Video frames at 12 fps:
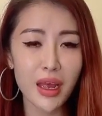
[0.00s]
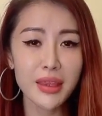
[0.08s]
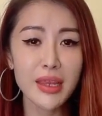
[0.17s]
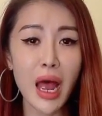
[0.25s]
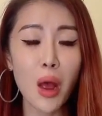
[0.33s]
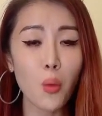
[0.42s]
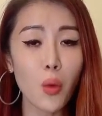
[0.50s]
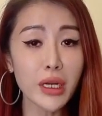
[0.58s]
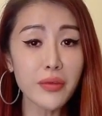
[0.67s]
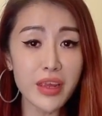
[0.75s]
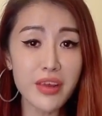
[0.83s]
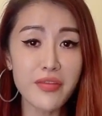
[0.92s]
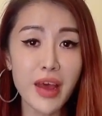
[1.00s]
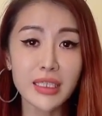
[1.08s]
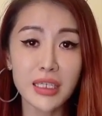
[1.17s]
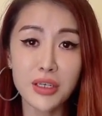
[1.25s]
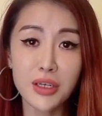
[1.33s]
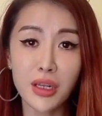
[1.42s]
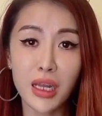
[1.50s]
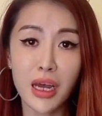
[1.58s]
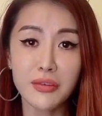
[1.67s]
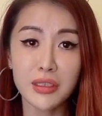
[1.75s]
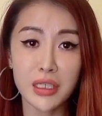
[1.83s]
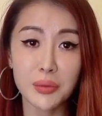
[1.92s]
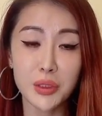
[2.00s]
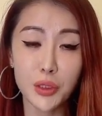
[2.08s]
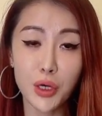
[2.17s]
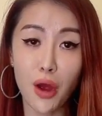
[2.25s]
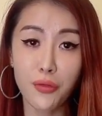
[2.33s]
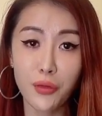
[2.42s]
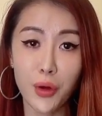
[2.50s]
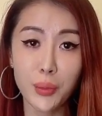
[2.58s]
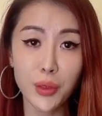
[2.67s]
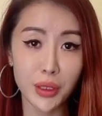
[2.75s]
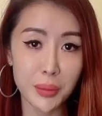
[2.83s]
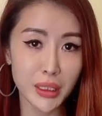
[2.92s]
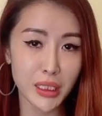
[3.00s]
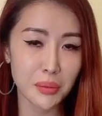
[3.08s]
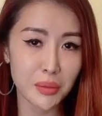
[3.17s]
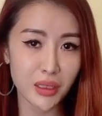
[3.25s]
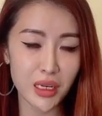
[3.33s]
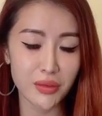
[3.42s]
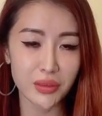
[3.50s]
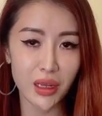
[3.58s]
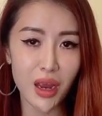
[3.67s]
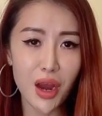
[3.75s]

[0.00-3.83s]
Now, what if events in your life seems to confirm your limiting beliefs?